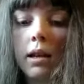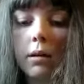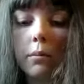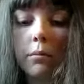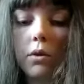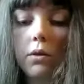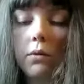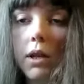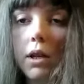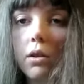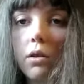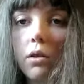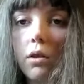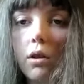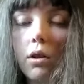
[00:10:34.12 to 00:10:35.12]
Moving
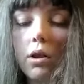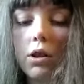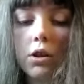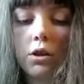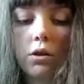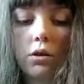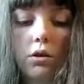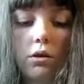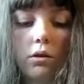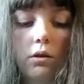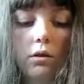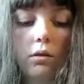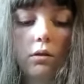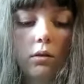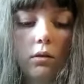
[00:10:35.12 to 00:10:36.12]
on
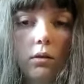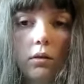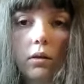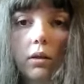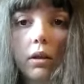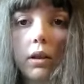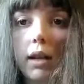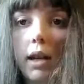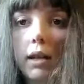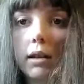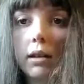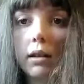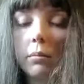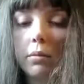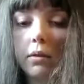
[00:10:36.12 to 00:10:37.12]
to the last
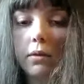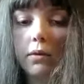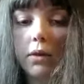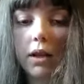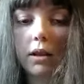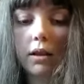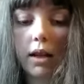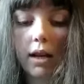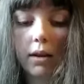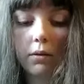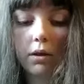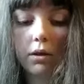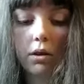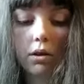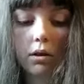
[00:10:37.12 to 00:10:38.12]
couple of things I have
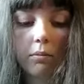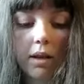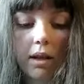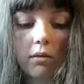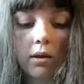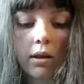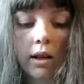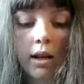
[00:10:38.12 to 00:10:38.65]
to talk about.